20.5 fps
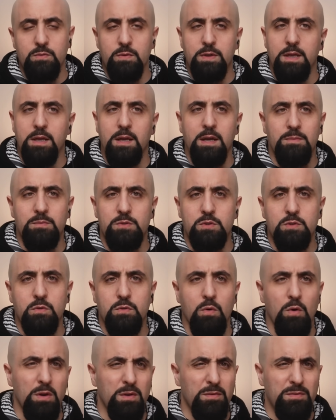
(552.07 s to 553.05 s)
when it comes
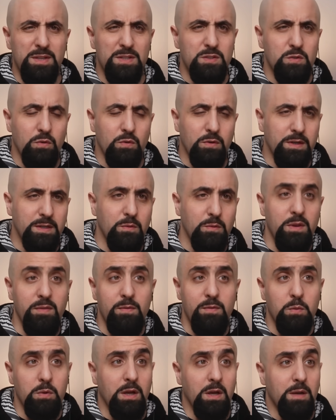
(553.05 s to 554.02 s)
to all of these
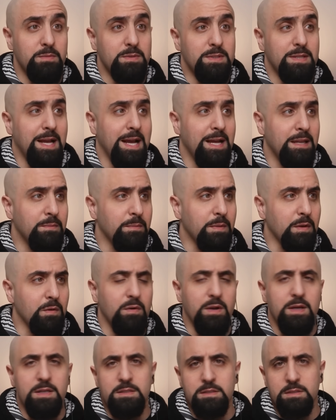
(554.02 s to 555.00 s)
organizations, even when it comes to animal
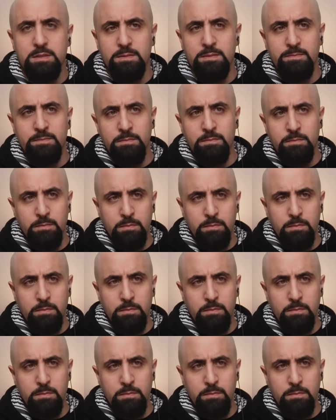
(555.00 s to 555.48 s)
rights.